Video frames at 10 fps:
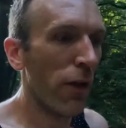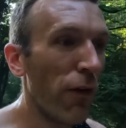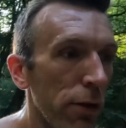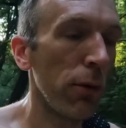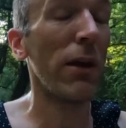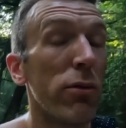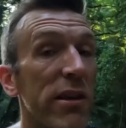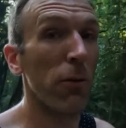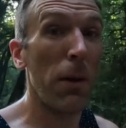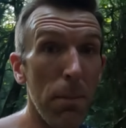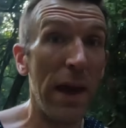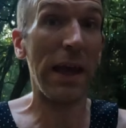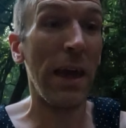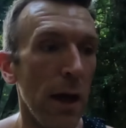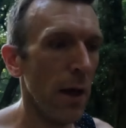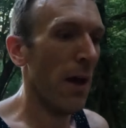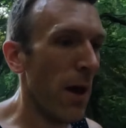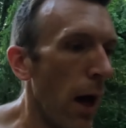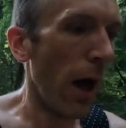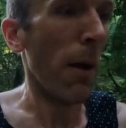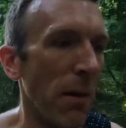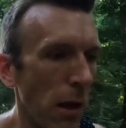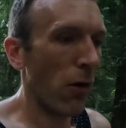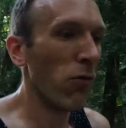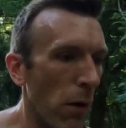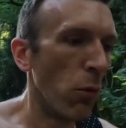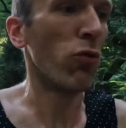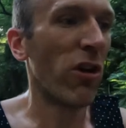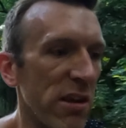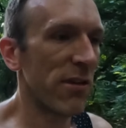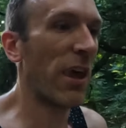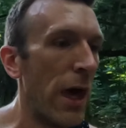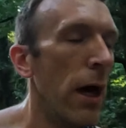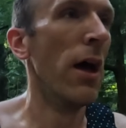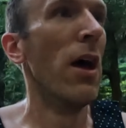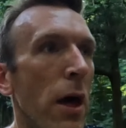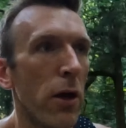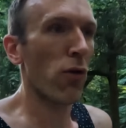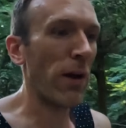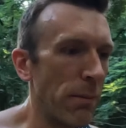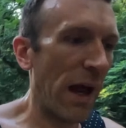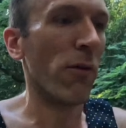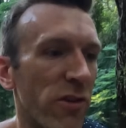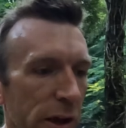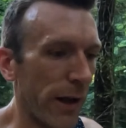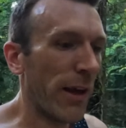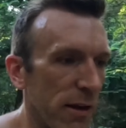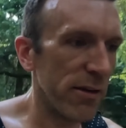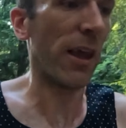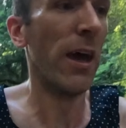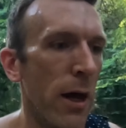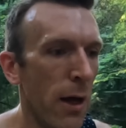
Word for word: Fifth week will still be big, uh, but the long run will just creep down slightly because